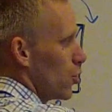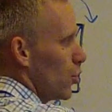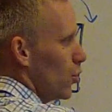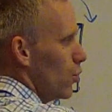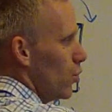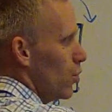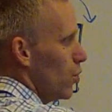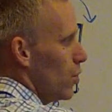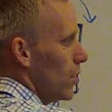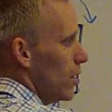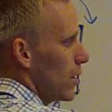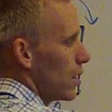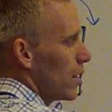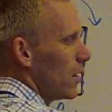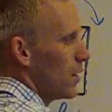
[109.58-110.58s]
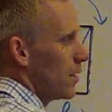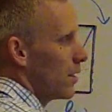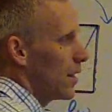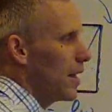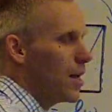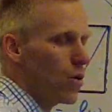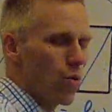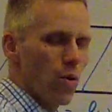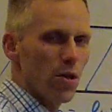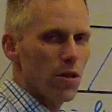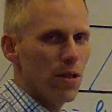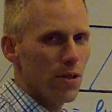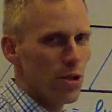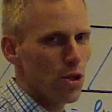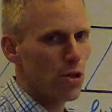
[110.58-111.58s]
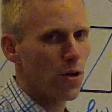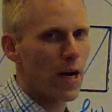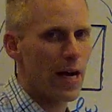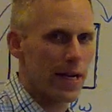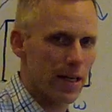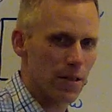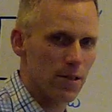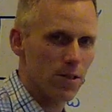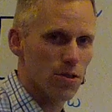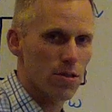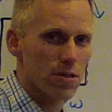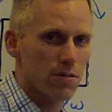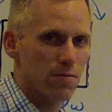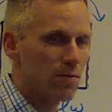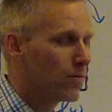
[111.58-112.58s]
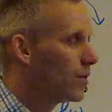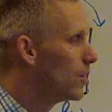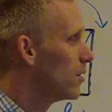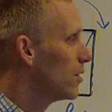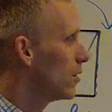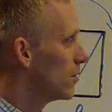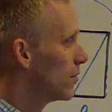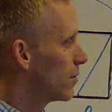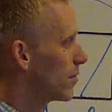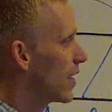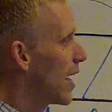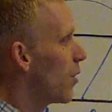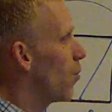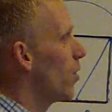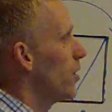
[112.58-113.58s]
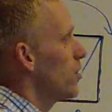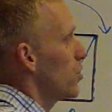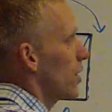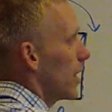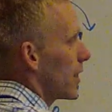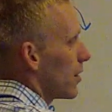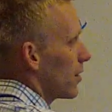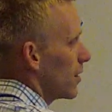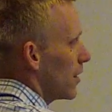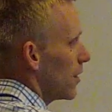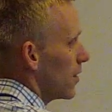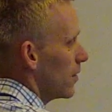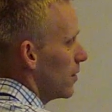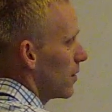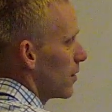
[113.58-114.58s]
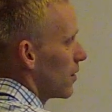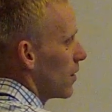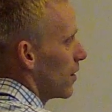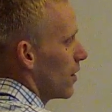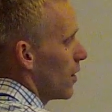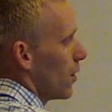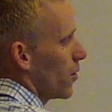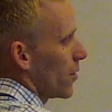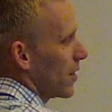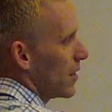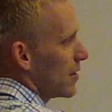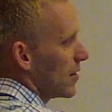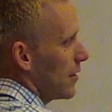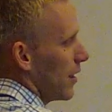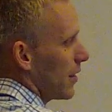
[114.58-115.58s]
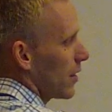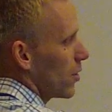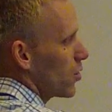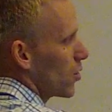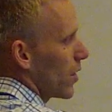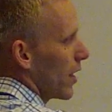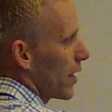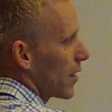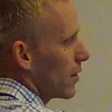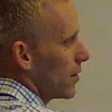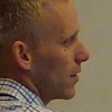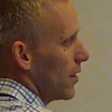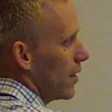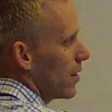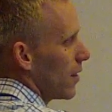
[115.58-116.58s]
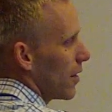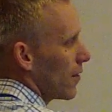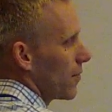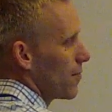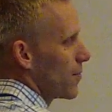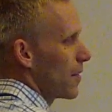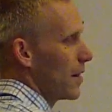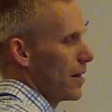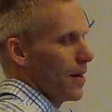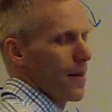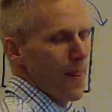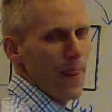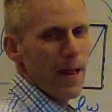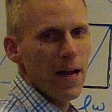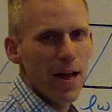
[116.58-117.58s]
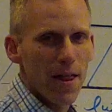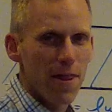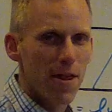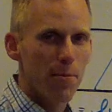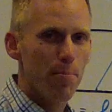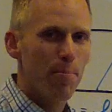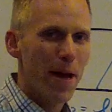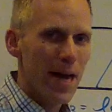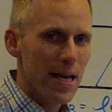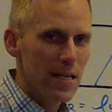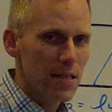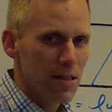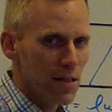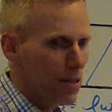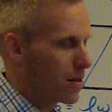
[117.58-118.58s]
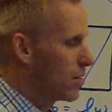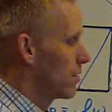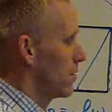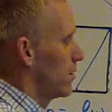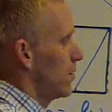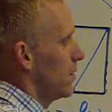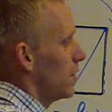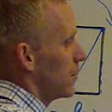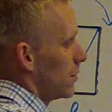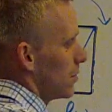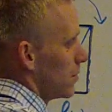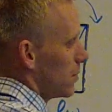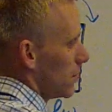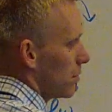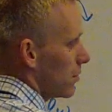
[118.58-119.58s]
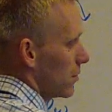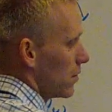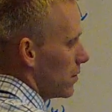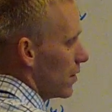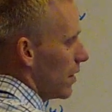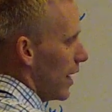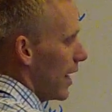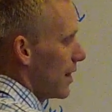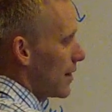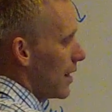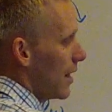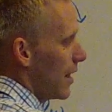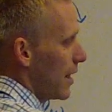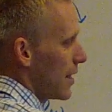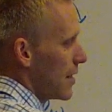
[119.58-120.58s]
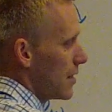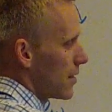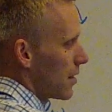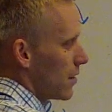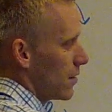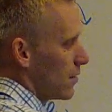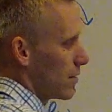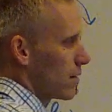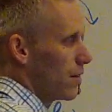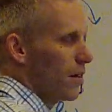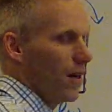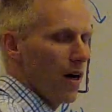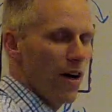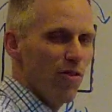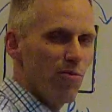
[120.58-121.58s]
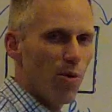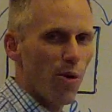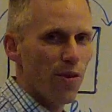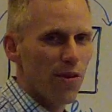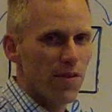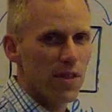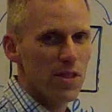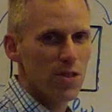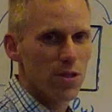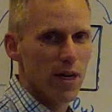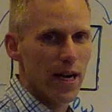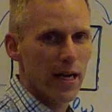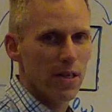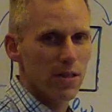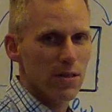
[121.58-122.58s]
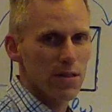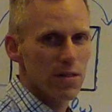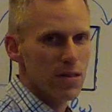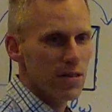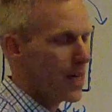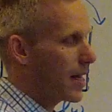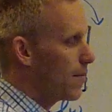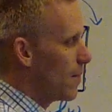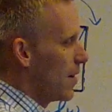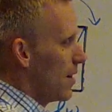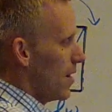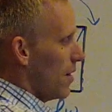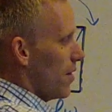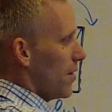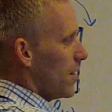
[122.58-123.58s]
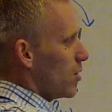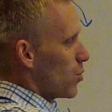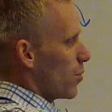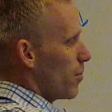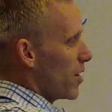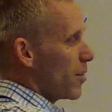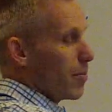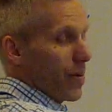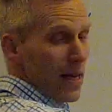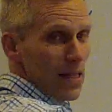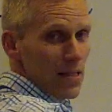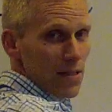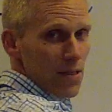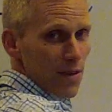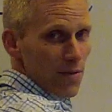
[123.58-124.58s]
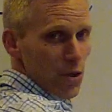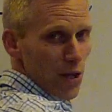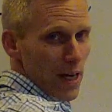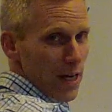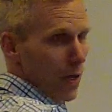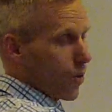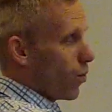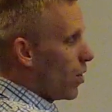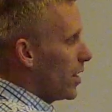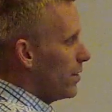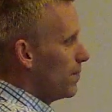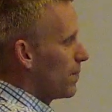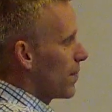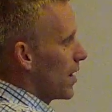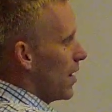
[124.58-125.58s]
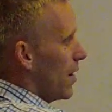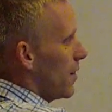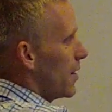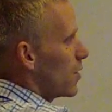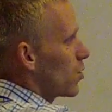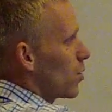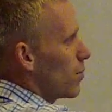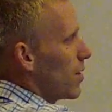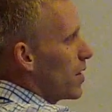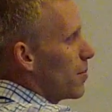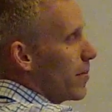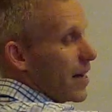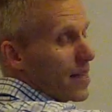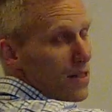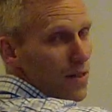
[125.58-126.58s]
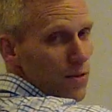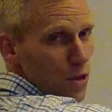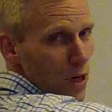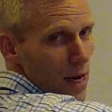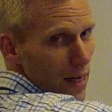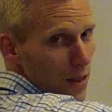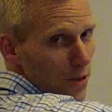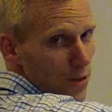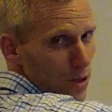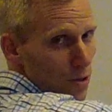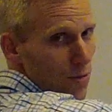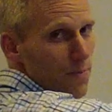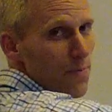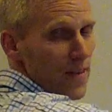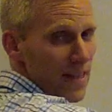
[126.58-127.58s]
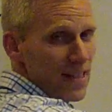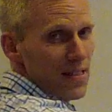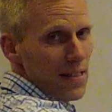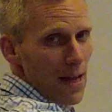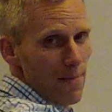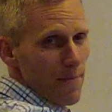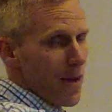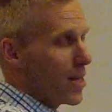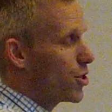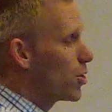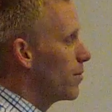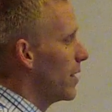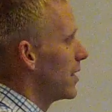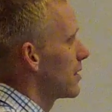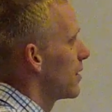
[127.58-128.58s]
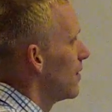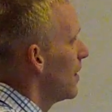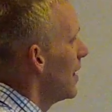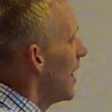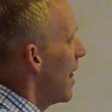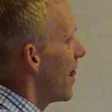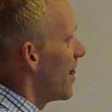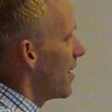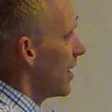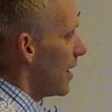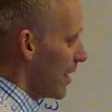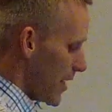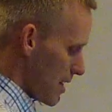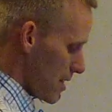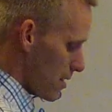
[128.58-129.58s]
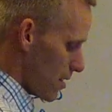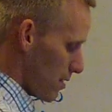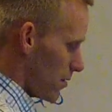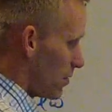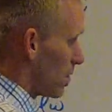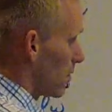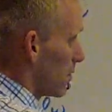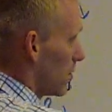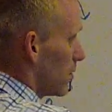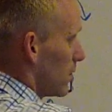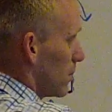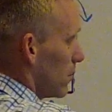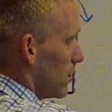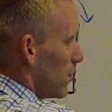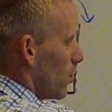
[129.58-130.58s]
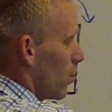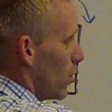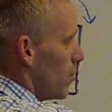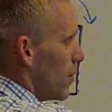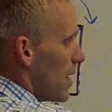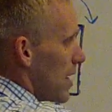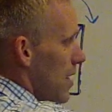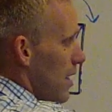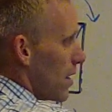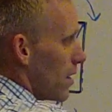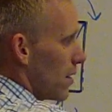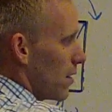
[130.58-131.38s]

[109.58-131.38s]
two equal triangles. We've got one triangle here, we've got a second triangle here. The base and the height of both of these triangles same. This would be the base of triangle 1, this would be the base of triangle 2, the same measurement. The height would be